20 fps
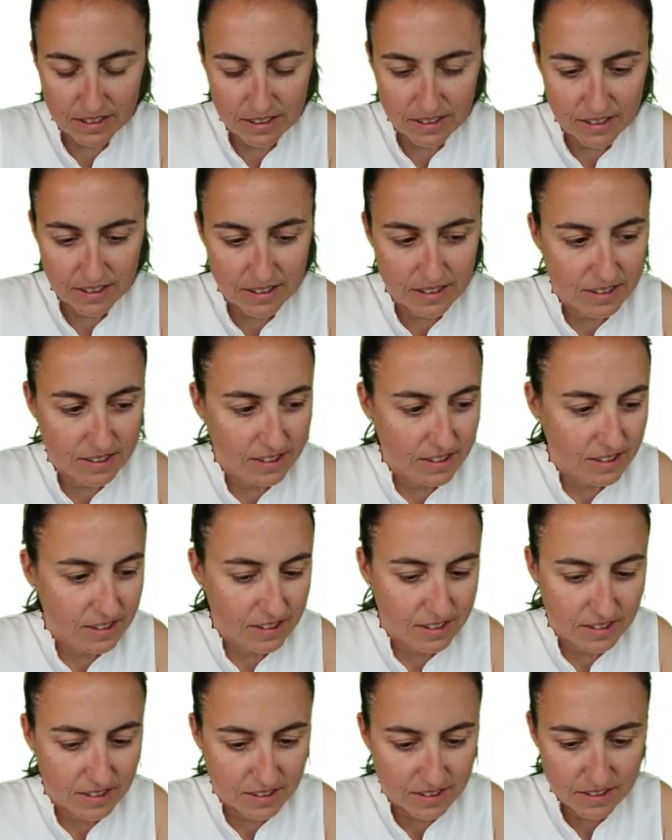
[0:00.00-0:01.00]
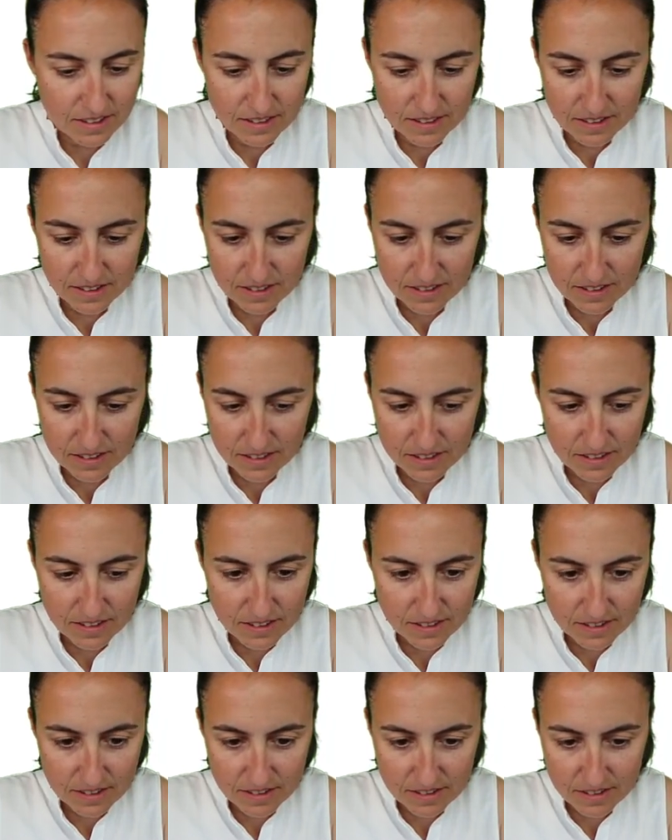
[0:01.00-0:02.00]

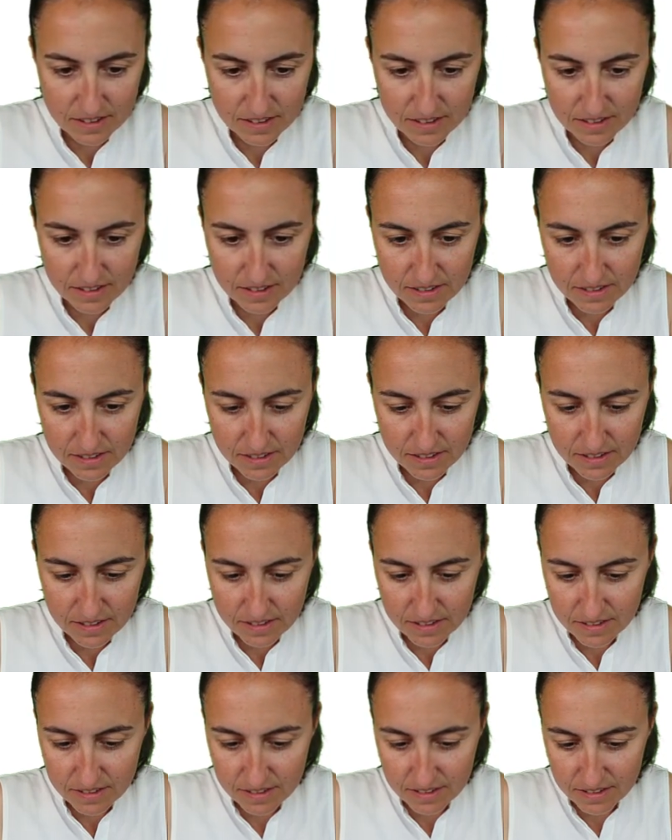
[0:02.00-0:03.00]
Nobody speaks.